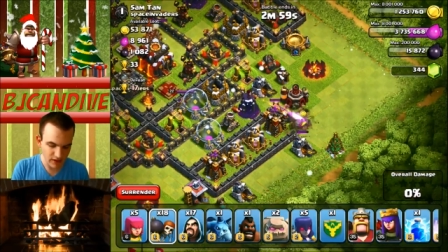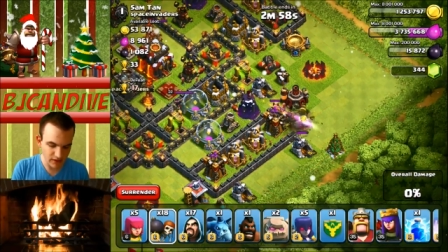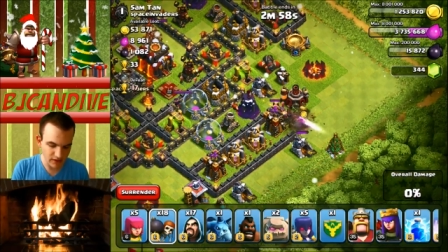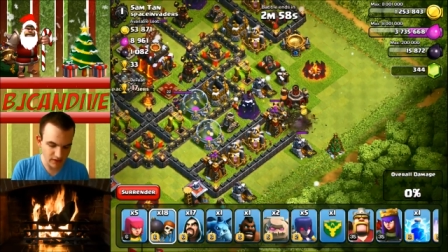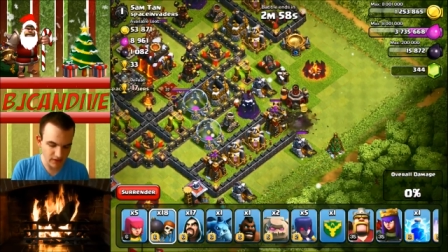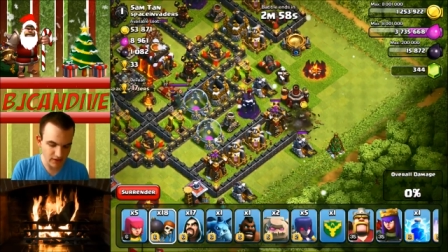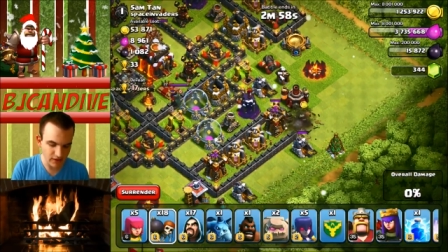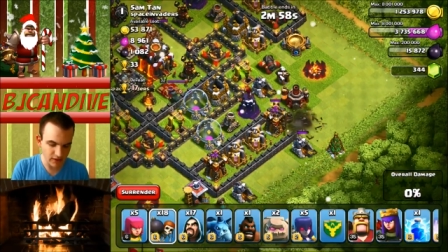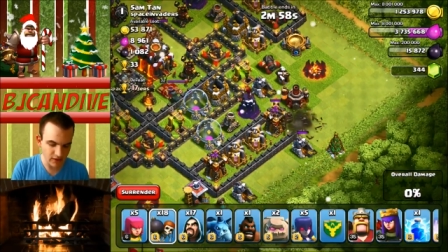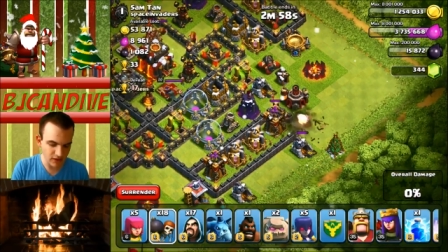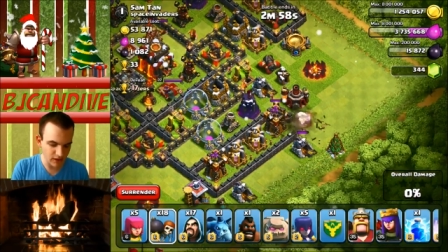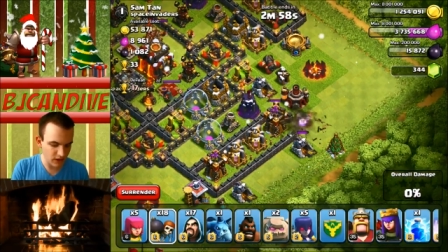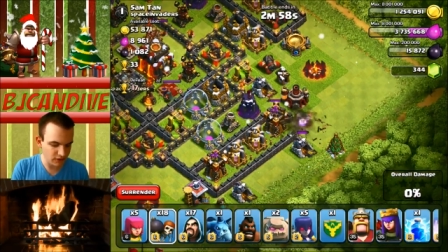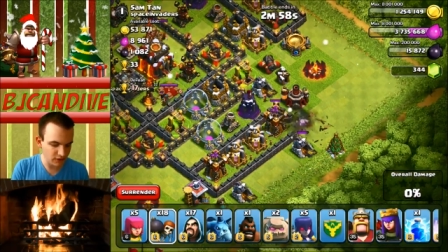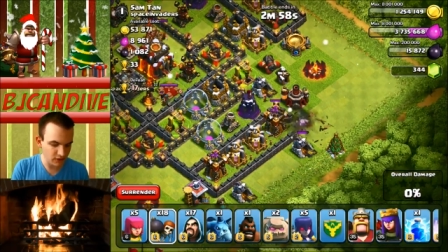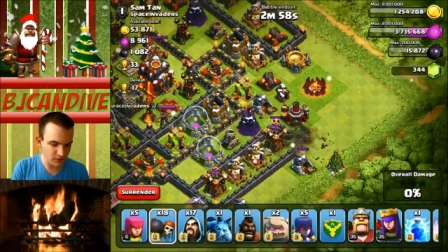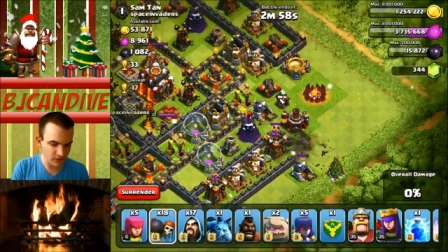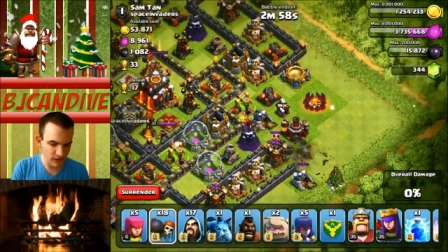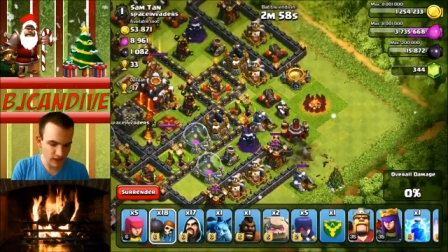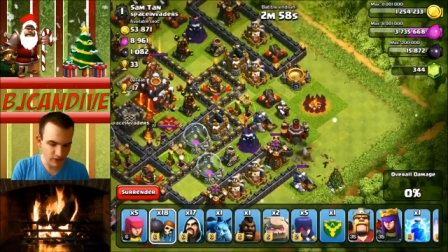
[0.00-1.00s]
Uh,
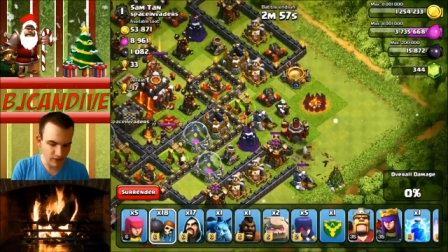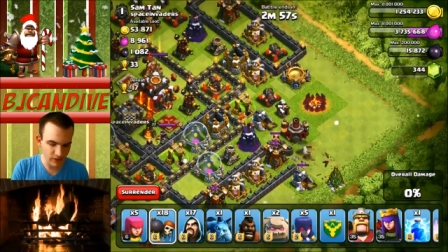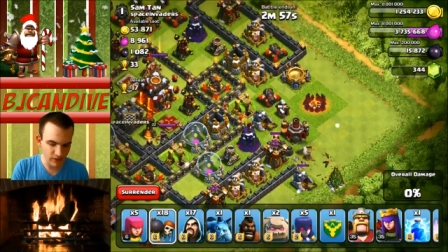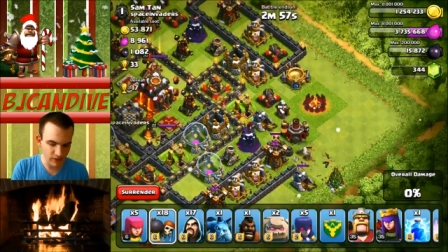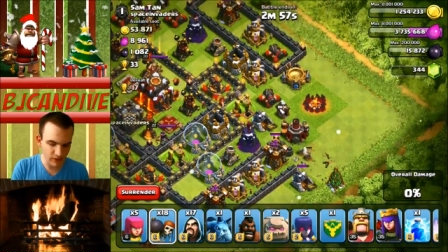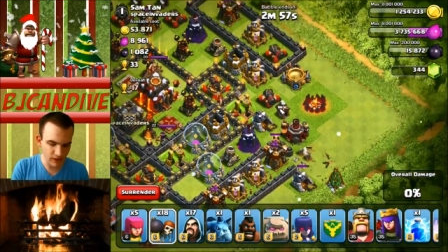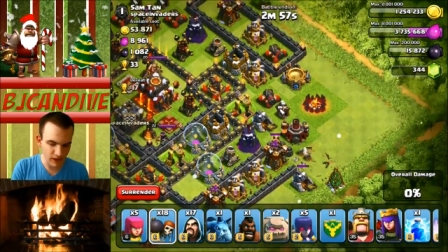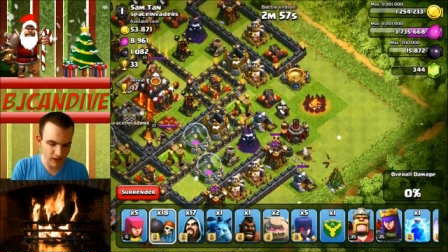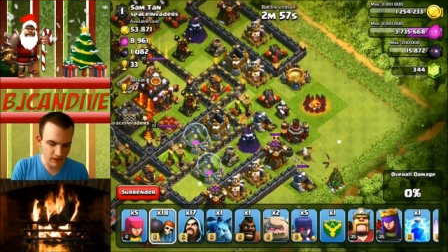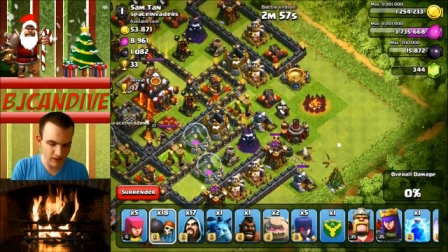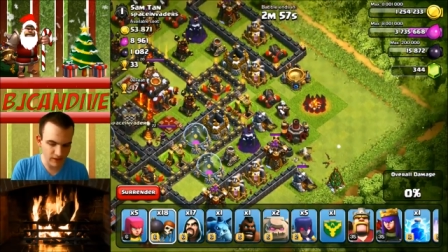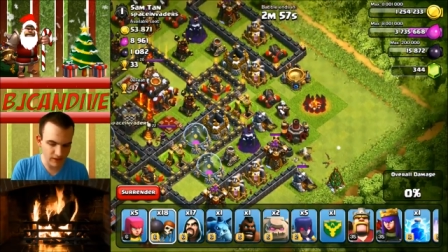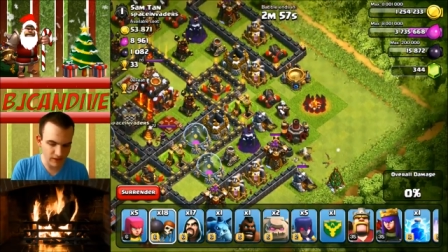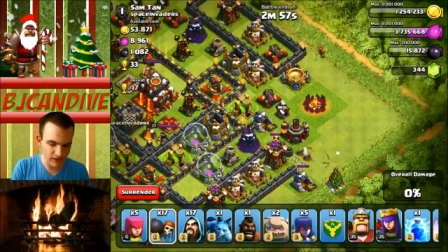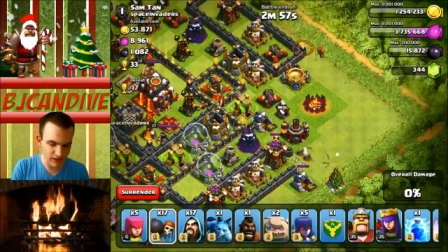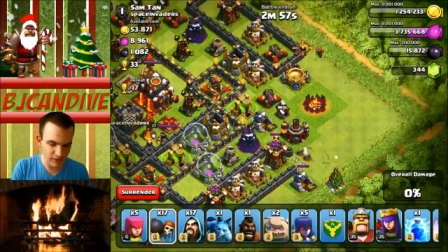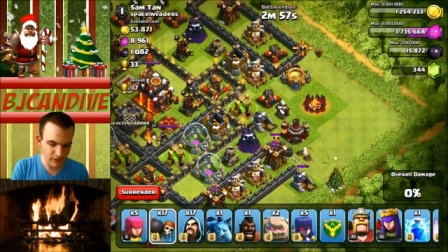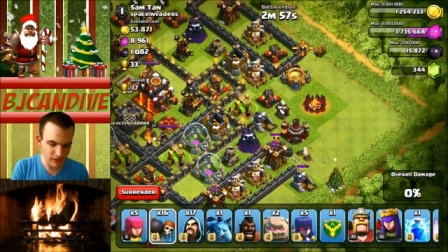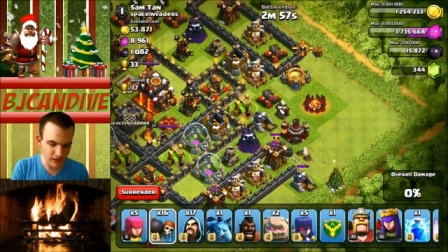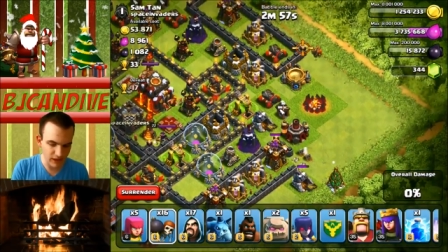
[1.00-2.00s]
got through that one okay.
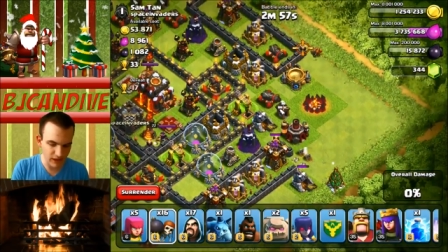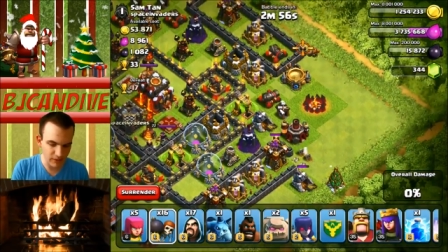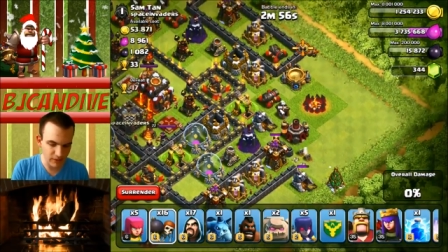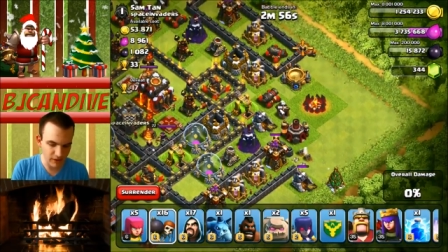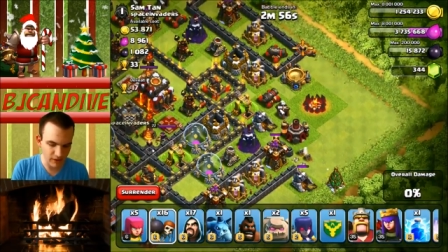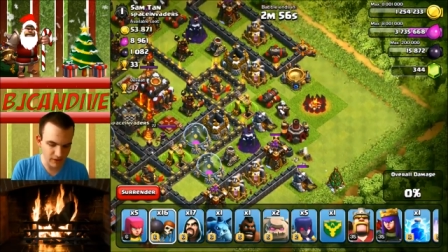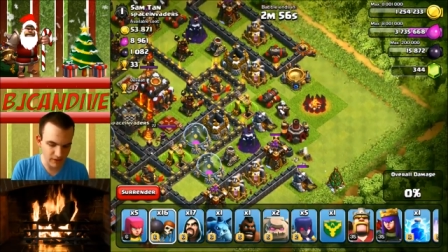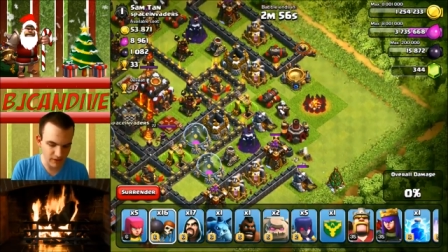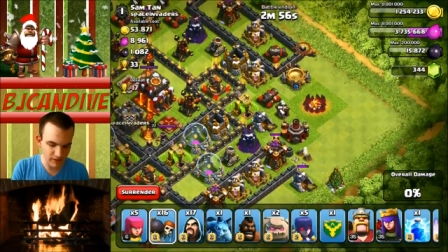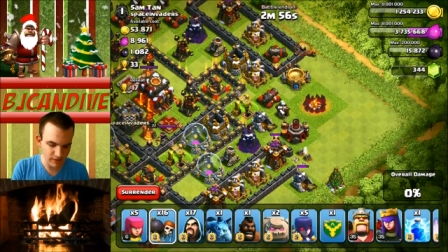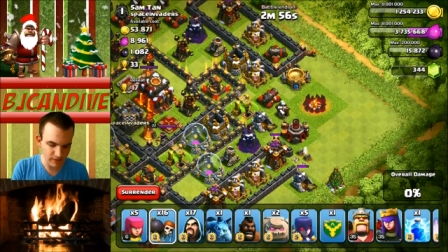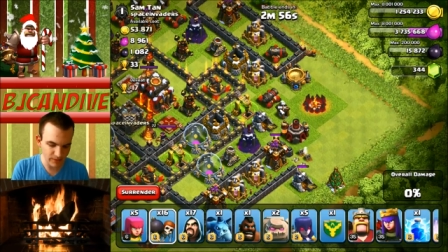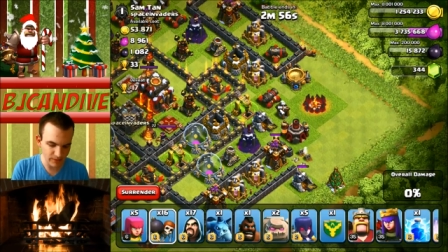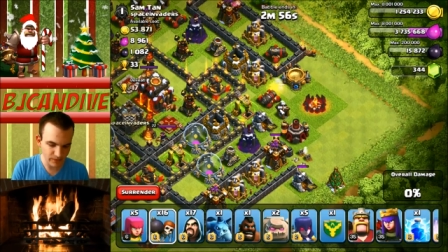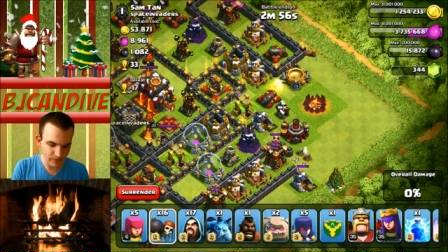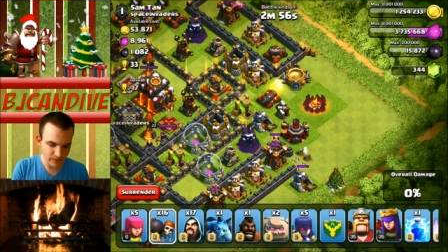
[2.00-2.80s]
Same thing up here.